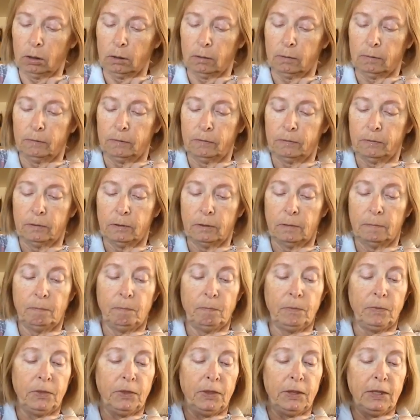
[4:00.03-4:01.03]
of
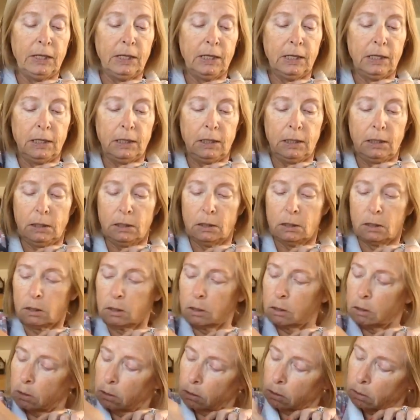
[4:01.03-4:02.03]

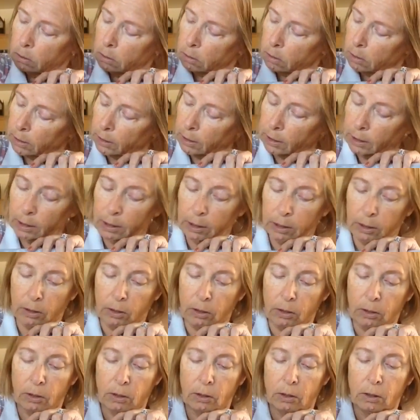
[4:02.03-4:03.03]
these
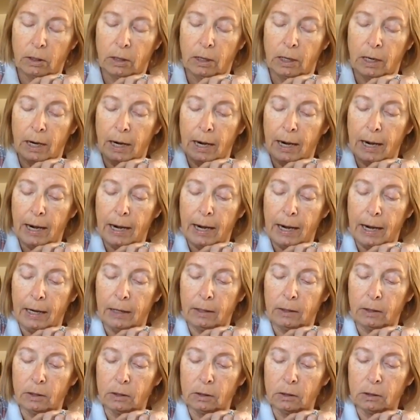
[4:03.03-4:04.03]
here,
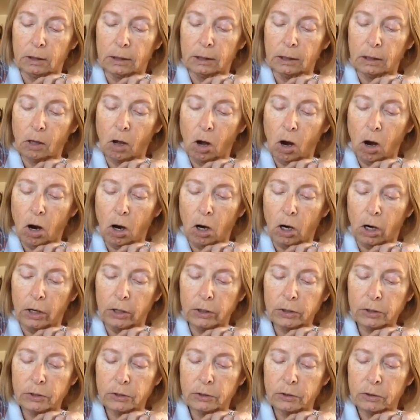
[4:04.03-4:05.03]
and the little
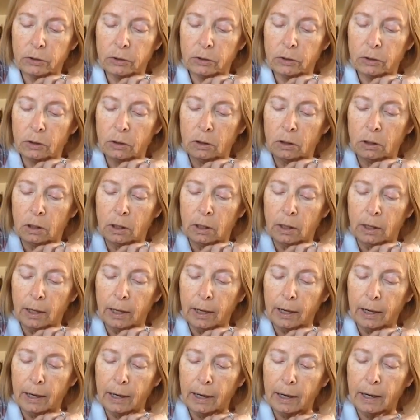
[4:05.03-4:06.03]
heart,
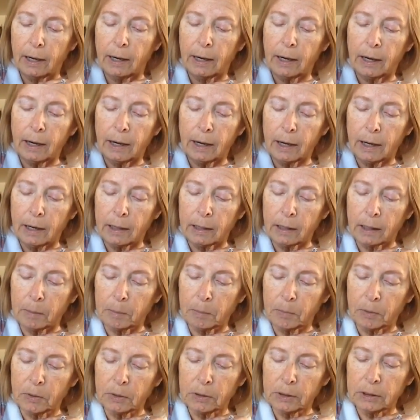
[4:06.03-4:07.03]
and I
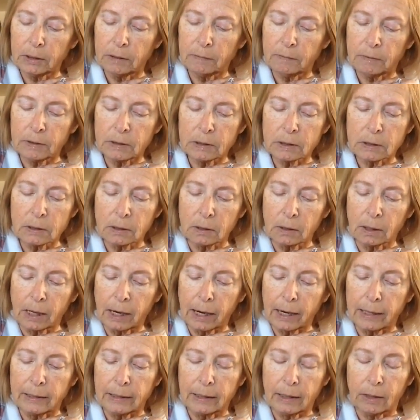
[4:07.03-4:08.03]
believe this little
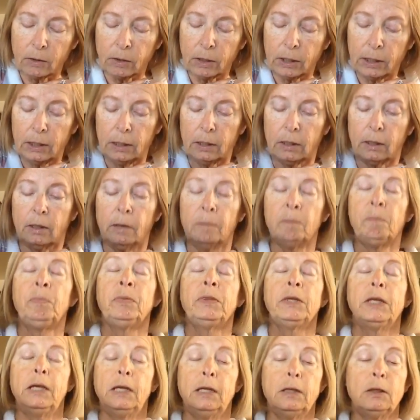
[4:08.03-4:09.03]
guy down here,
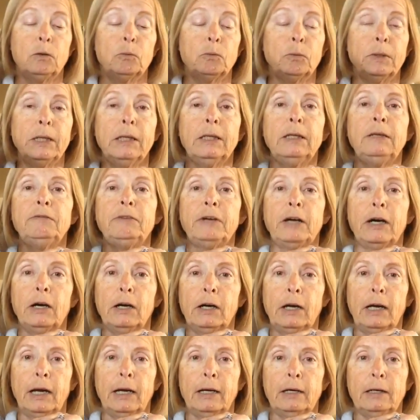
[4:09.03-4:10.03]
in the really
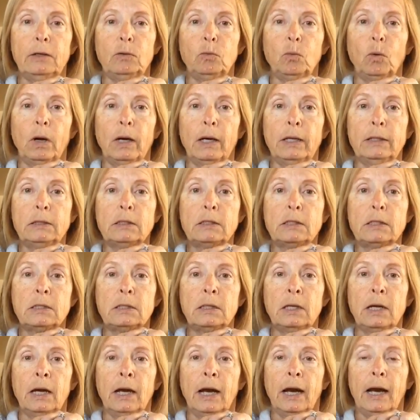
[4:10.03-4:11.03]
variegated
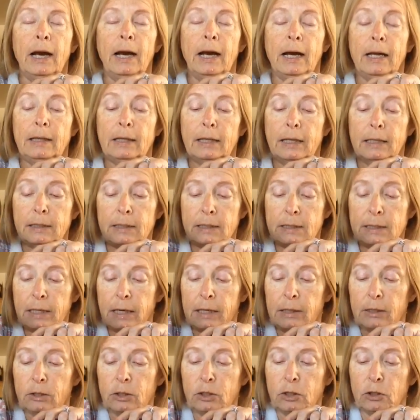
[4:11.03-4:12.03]
ones, and then
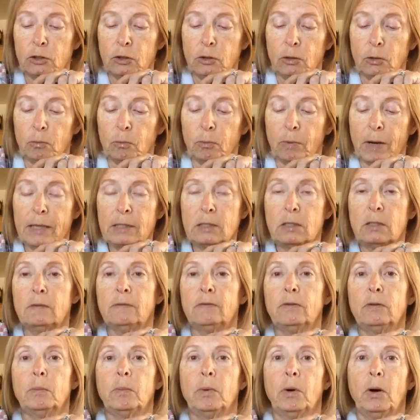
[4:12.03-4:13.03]
decided to do the rest
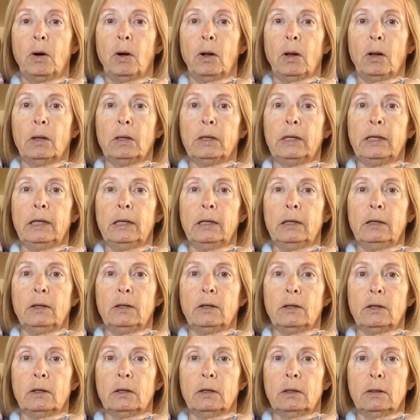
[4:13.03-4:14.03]
of the ball in
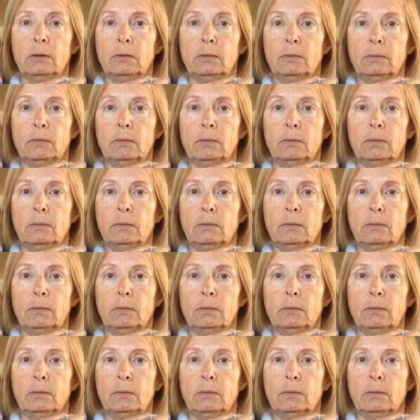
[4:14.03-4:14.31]
the